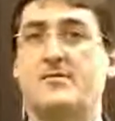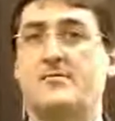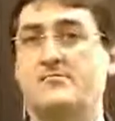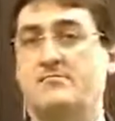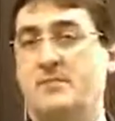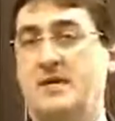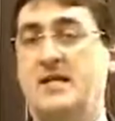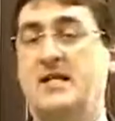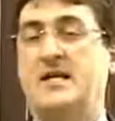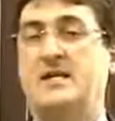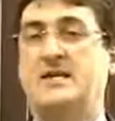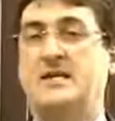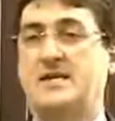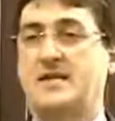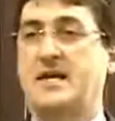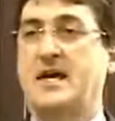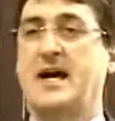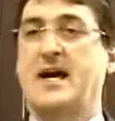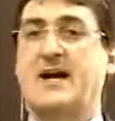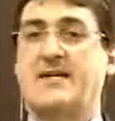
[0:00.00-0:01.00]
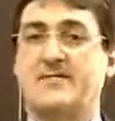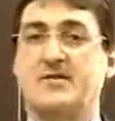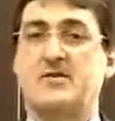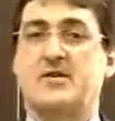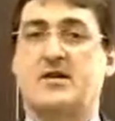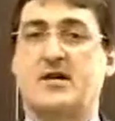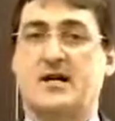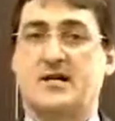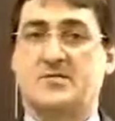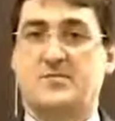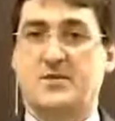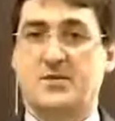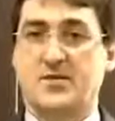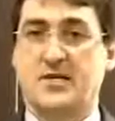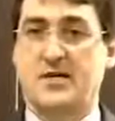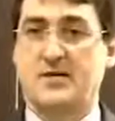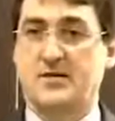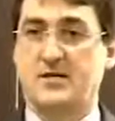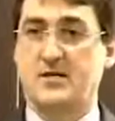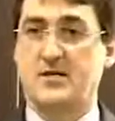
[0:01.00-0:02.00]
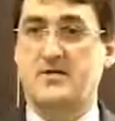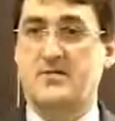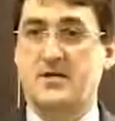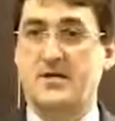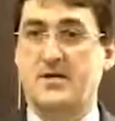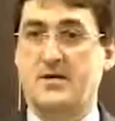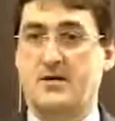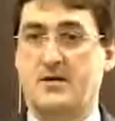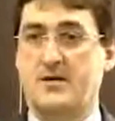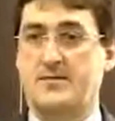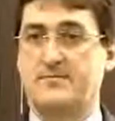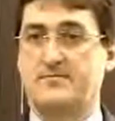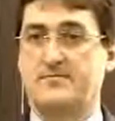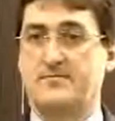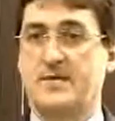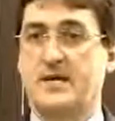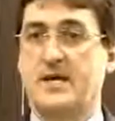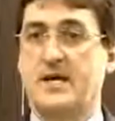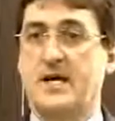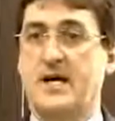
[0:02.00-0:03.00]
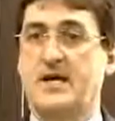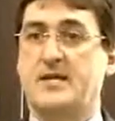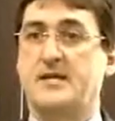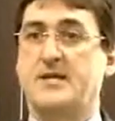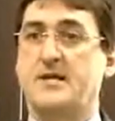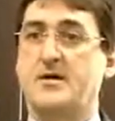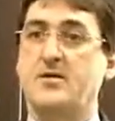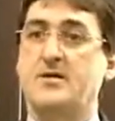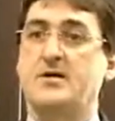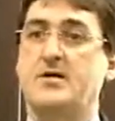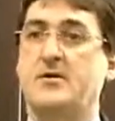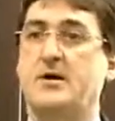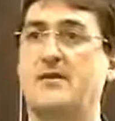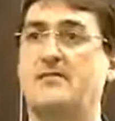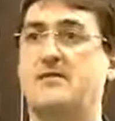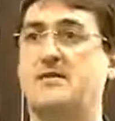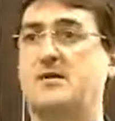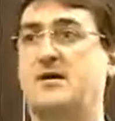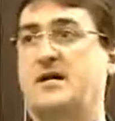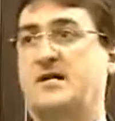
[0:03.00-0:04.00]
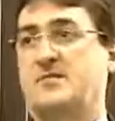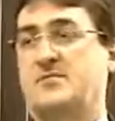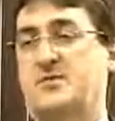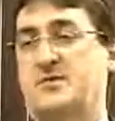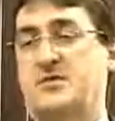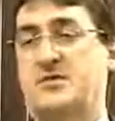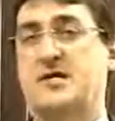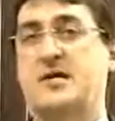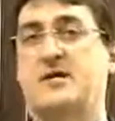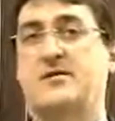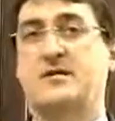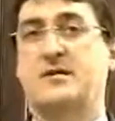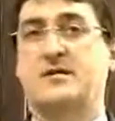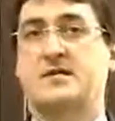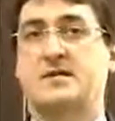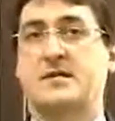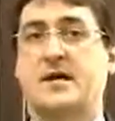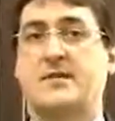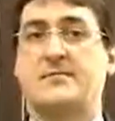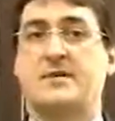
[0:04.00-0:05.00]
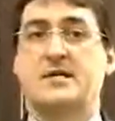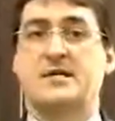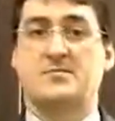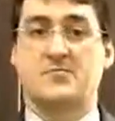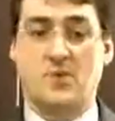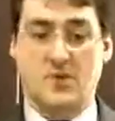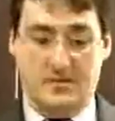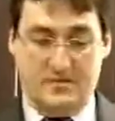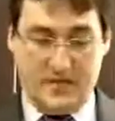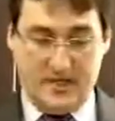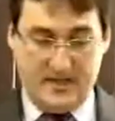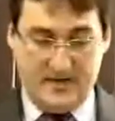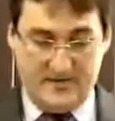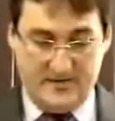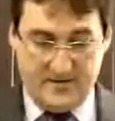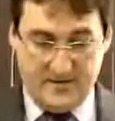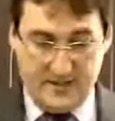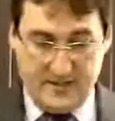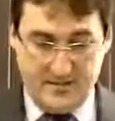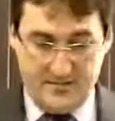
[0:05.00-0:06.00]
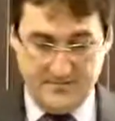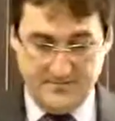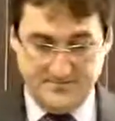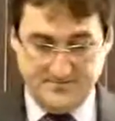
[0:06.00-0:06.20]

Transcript: meaning that the average cost per share is going to be lower. And the lower your average cost per share is, that means more money for you.